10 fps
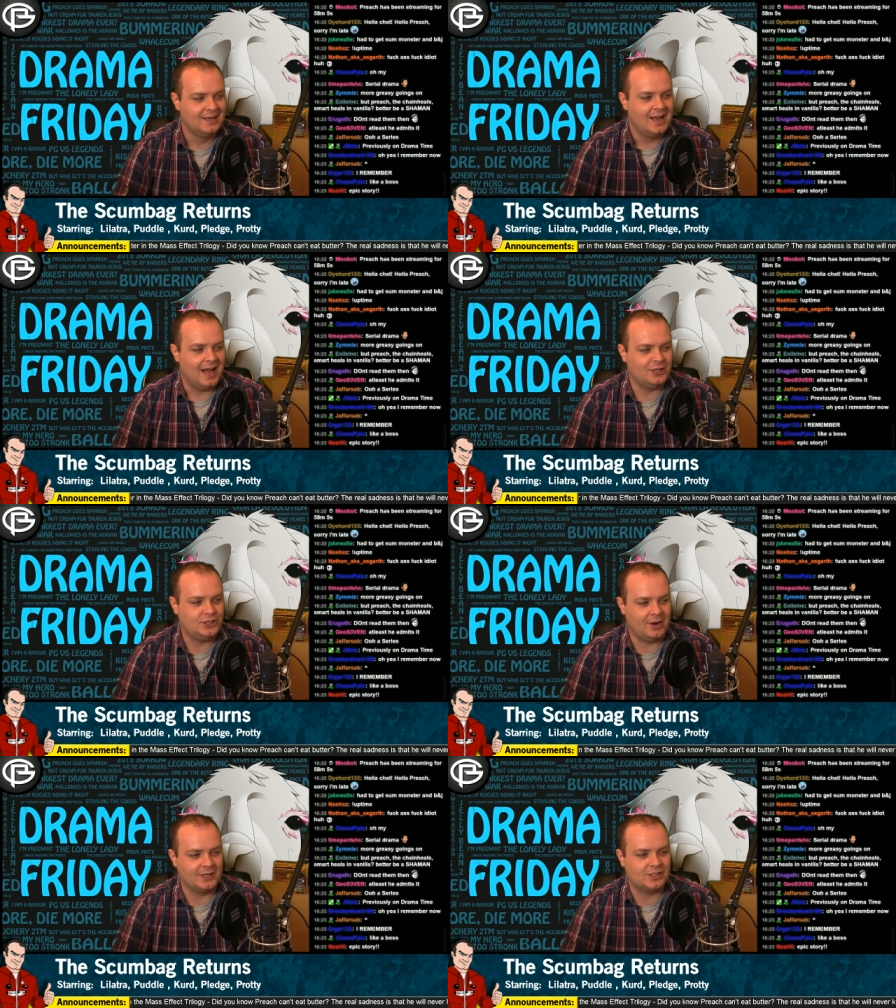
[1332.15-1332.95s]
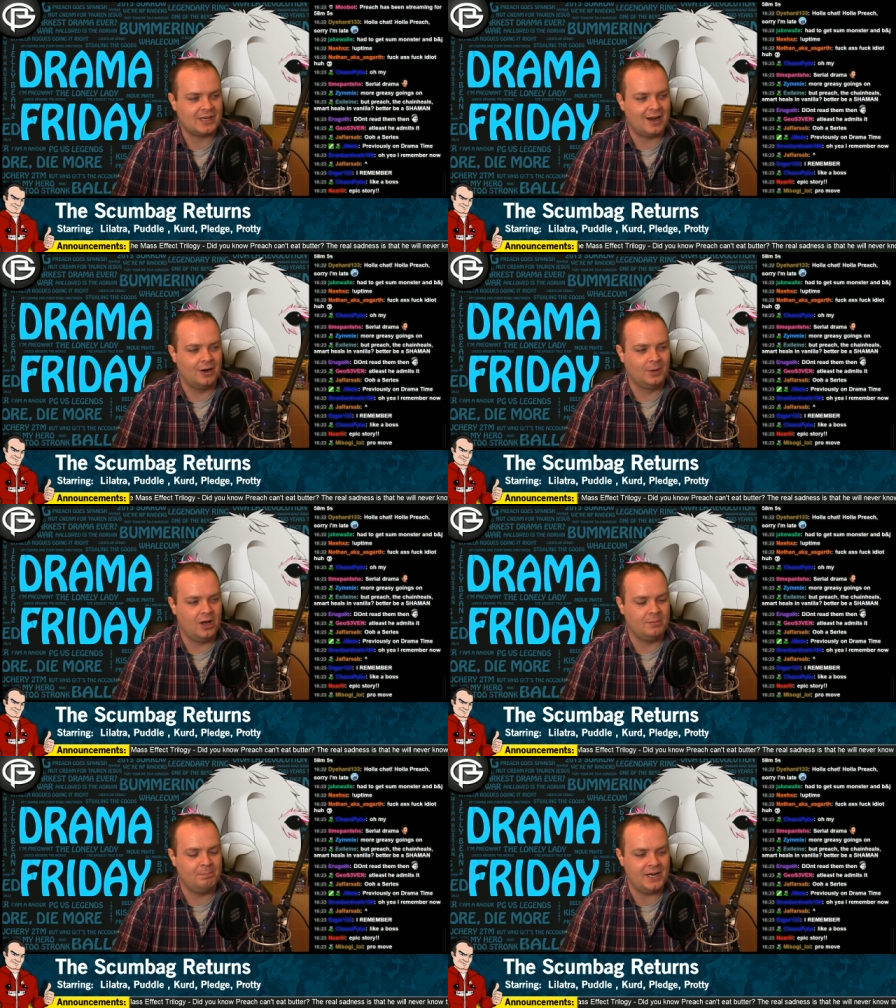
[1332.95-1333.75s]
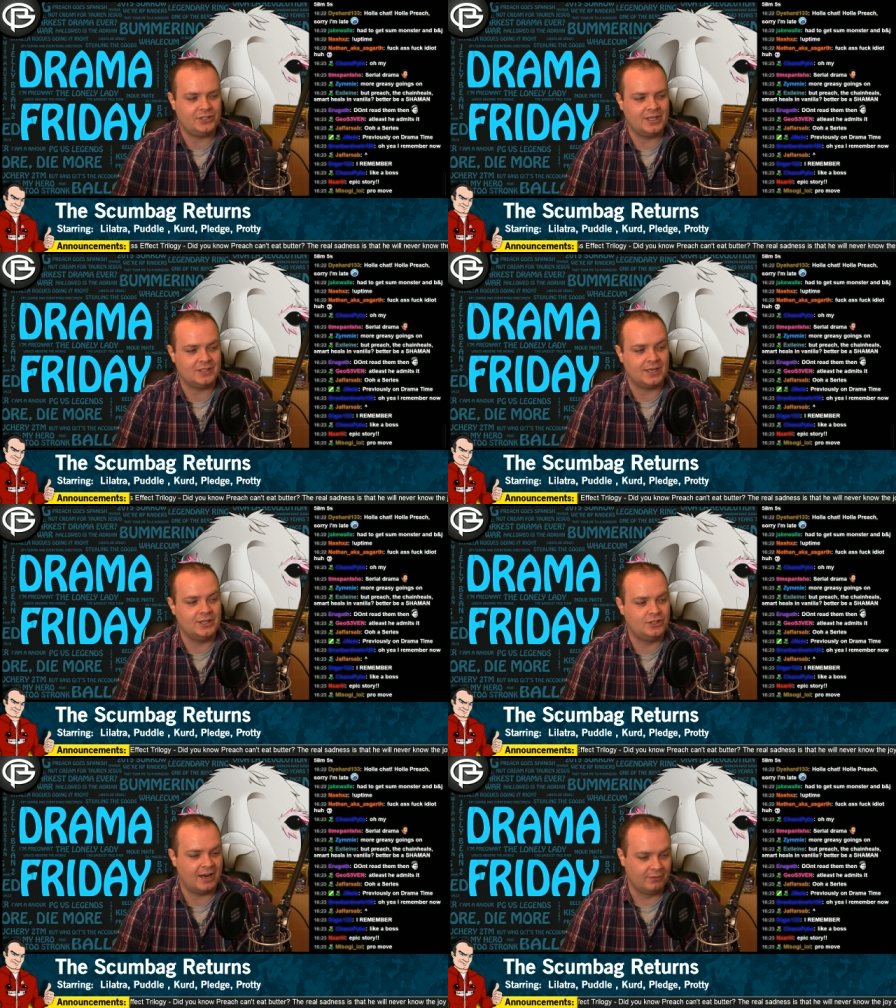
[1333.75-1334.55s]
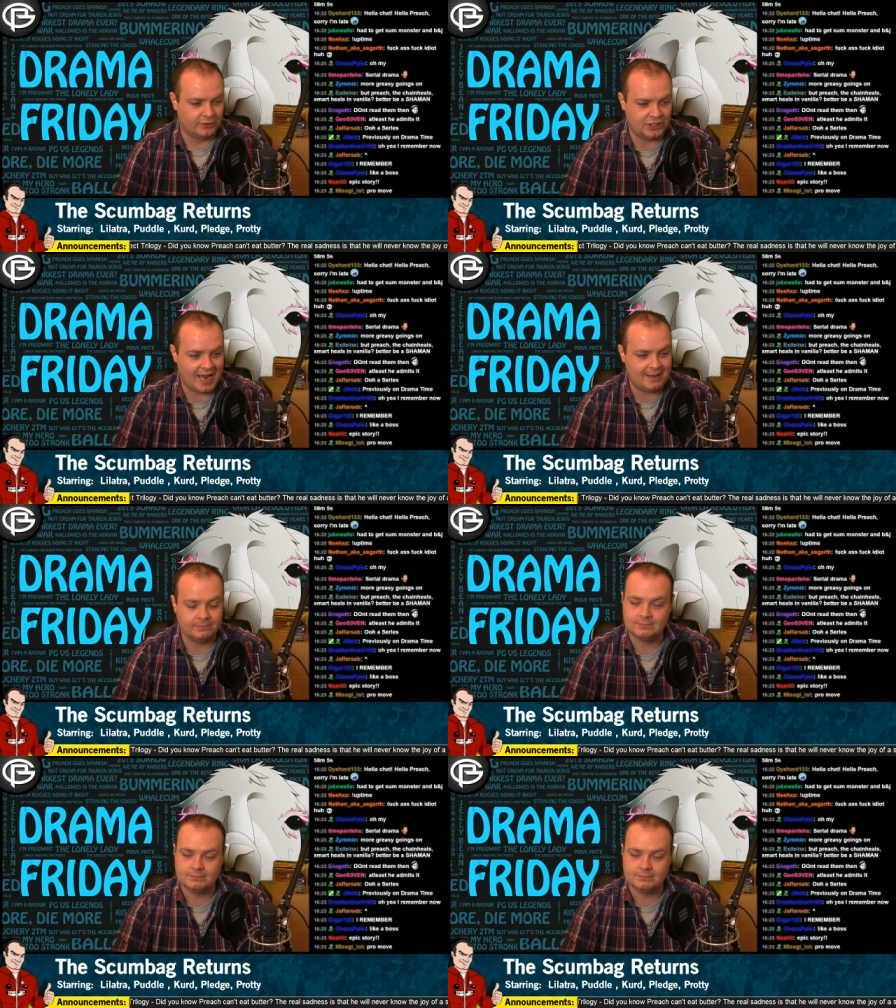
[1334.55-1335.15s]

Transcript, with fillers: and shouting Scarab Lord bitches in general chat.